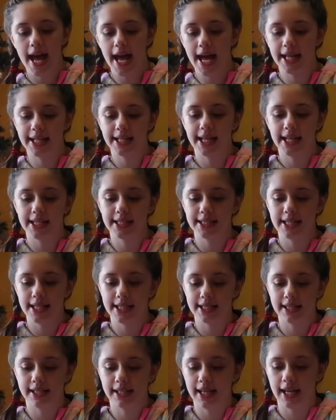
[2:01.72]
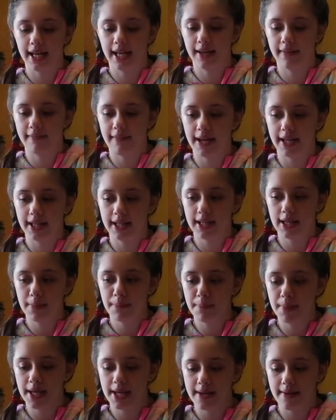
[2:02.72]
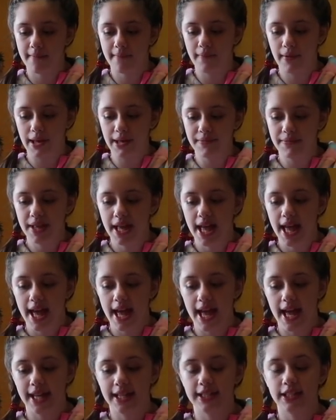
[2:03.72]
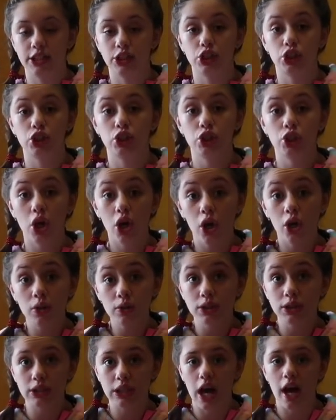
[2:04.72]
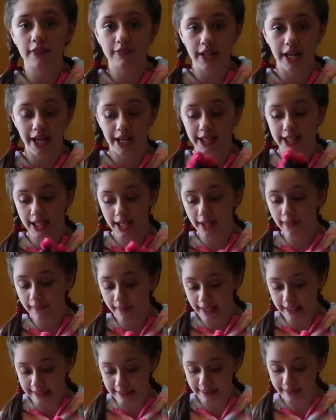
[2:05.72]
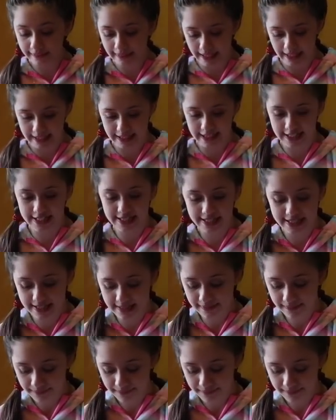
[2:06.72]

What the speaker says: And then just a regular pink one. And they're so soft, and I can't wait to wear these.